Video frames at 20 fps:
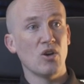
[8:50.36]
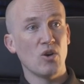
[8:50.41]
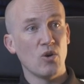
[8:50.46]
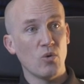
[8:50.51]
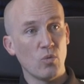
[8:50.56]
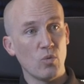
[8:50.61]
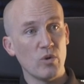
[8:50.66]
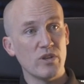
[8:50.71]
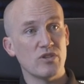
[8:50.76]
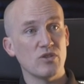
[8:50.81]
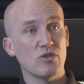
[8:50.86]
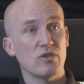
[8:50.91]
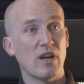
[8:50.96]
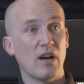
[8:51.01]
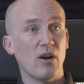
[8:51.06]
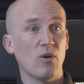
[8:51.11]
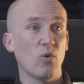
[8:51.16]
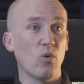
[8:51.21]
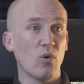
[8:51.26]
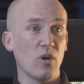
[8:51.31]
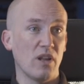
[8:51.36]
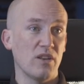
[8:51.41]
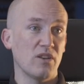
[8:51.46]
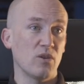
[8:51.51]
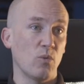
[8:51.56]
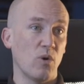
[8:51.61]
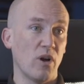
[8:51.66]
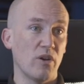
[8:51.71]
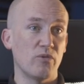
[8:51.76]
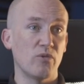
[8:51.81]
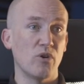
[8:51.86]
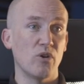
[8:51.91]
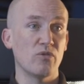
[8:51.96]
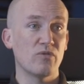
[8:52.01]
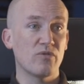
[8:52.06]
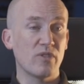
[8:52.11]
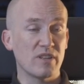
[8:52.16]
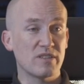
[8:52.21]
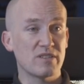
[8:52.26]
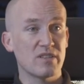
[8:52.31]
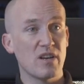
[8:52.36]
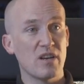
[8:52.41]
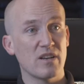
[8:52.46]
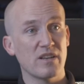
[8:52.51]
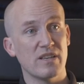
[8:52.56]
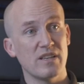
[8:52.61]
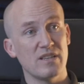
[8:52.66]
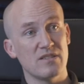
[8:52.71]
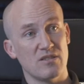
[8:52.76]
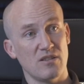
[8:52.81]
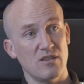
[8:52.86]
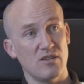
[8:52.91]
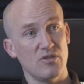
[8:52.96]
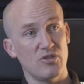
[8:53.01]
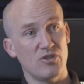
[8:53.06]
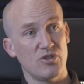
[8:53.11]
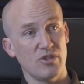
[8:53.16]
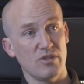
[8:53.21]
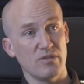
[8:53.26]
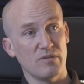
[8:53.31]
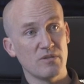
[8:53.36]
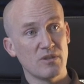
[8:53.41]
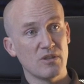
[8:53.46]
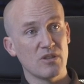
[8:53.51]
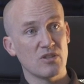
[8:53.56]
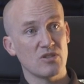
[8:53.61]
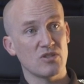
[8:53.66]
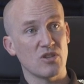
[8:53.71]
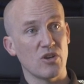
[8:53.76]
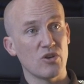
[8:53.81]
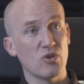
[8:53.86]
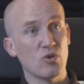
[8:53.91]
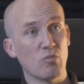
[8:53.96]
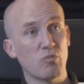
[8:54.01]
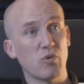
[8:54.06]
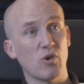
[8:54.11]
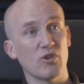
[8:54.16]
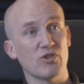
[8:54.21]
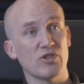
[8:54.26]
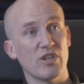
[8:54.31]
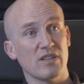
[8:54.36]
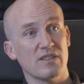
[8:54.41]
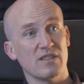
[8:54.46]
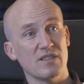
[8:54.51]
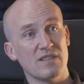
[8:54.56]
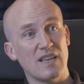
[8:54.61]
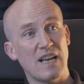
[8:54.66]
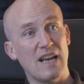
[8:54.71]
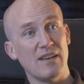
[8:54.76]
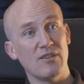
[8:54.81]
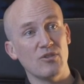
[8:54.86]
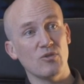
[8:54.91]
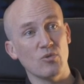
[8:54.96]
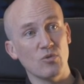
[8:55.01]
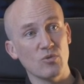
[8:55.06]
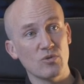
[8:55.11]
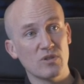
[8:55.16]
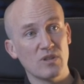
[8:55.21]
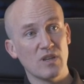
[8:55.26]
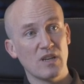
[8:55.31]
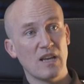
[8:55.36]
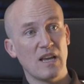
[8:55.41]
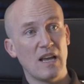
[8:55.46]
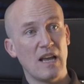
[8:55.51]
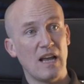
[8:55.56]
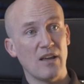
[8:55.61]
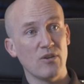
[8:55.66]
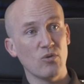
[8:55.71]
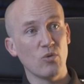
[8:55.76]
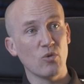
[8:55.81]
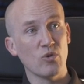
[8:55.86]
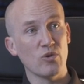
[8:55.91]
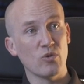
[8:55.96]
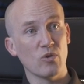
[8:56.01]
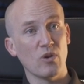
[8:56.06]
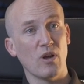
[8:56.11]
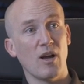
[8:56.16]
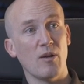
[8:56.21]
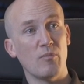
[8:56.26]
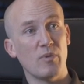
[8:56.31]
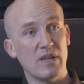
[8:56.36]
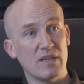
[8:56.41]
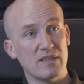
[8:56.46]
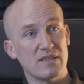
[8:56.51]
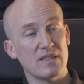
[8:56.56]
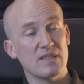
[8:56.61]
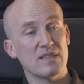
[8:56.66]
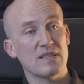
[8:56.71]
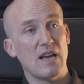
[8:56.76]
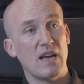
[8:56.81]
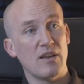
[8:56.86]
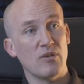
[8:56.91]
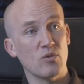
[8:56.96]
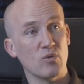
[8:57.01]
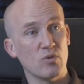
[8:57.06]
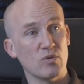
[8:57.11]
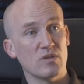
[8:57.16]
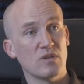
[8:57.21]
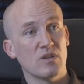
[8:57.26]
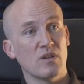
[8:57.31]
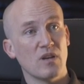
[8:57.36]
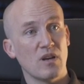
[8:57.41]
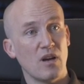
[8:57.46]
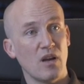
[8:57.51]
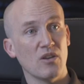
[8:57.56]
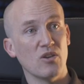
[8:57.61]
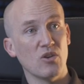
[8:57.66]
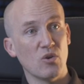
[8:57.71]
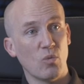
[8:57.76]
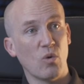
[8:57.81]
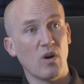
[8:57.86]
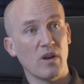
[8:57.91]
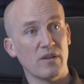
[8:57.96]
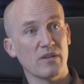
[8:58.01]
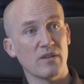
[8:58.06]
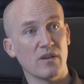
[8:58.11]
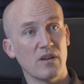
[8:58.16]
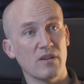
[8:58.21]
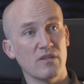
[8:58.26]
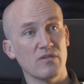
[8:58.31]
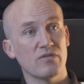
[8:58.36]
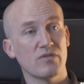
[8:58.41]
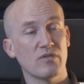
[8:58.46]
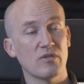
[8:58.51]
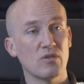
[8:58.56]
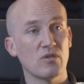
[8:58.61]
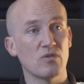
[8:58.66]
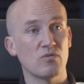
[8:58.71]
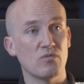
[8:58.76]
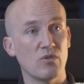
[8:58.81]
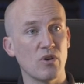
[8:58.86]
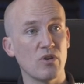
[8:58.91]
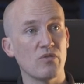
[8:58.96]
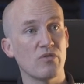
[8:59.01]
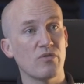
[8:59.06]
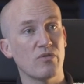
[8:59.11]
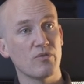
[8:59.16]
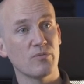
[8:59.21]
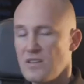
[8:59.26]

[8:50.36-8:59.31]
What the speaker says: We do that all under one roof, a turnkey solution. So your project is handled and all your liability is handled under one kind of roof.